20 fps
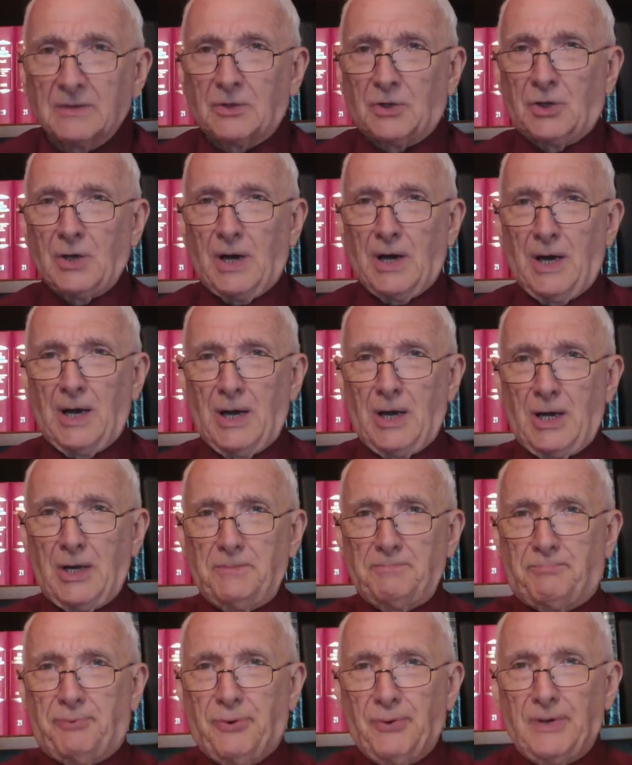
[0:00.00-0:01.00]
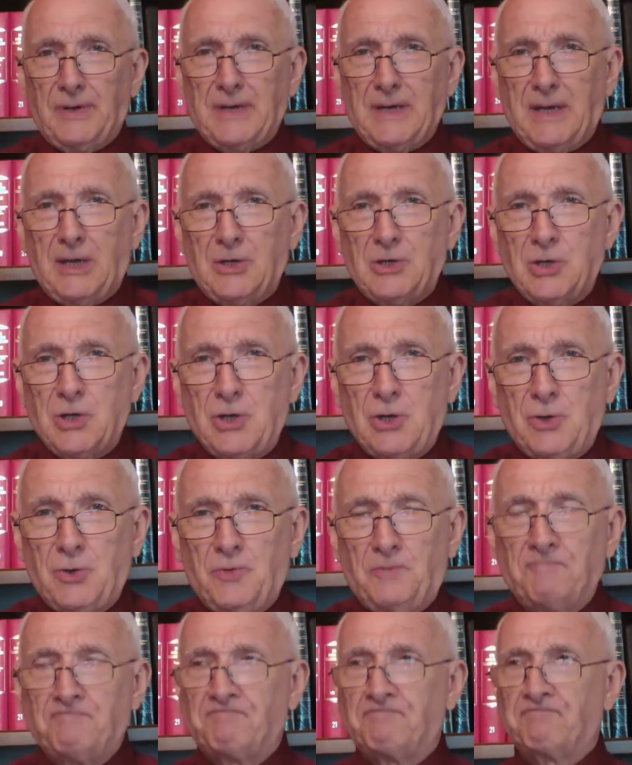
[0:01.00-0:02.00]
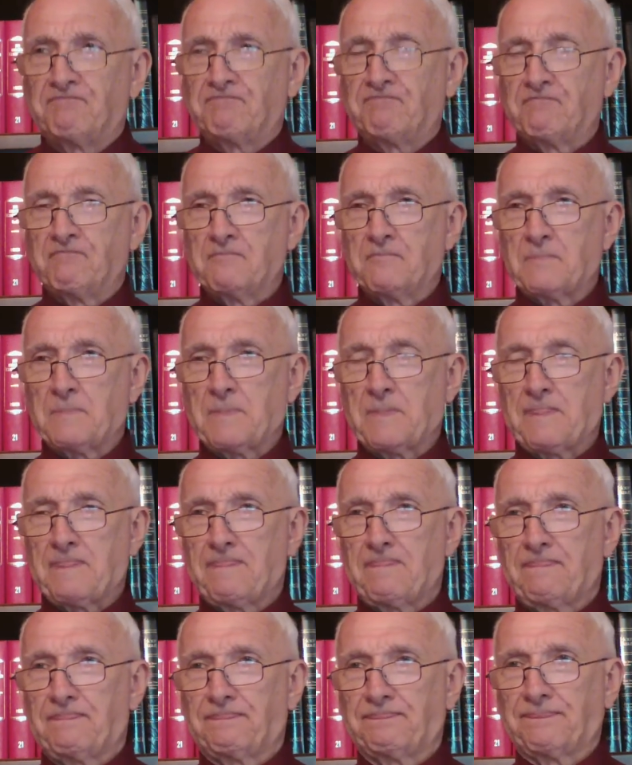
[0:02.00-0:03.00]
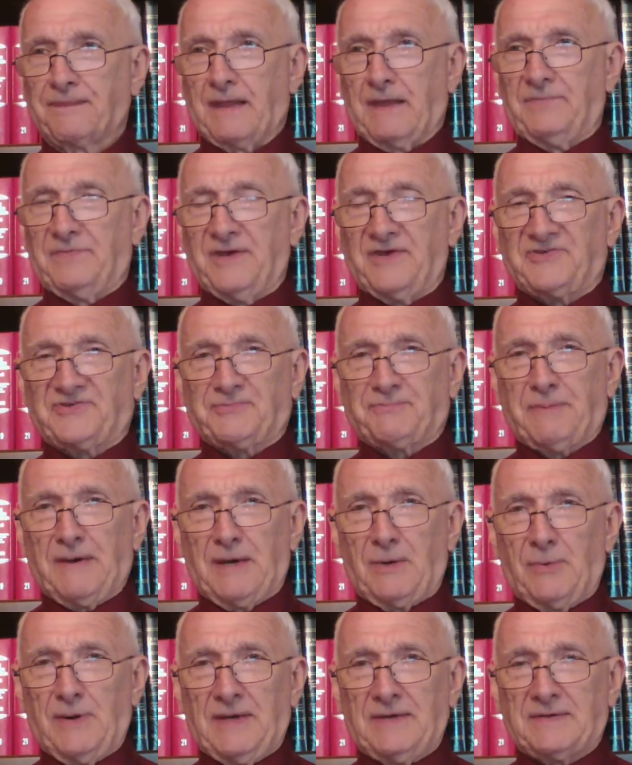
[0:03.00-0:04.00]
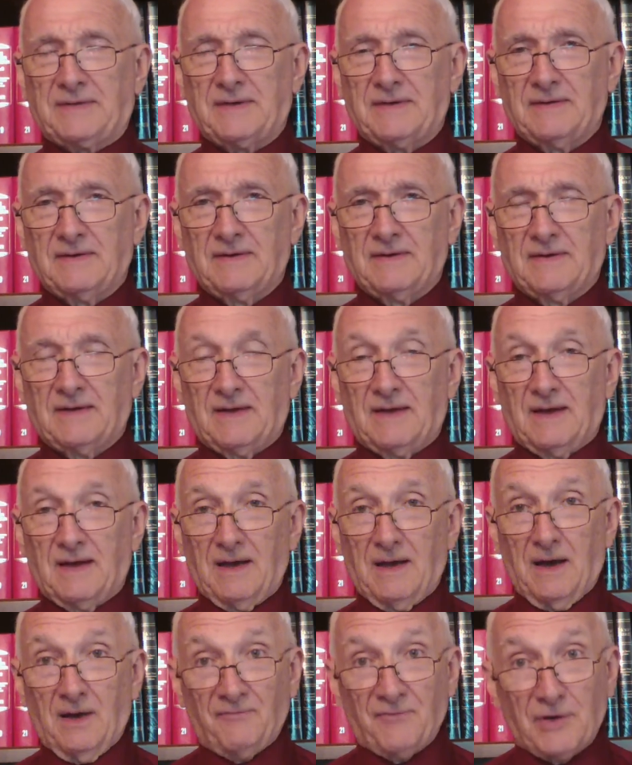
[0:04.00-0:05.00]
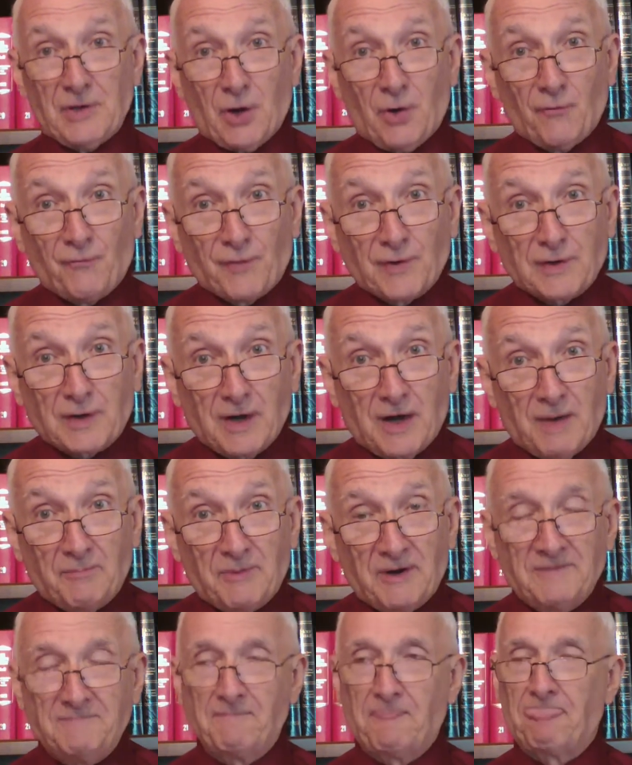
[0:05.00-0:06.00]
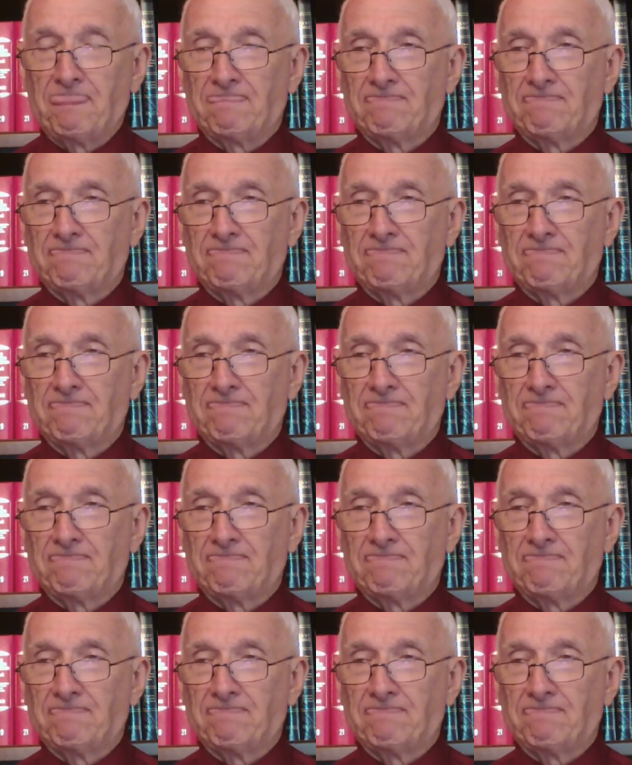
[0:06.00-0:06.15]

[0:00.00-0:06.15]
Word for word: God put in you the spirit of an overcomer.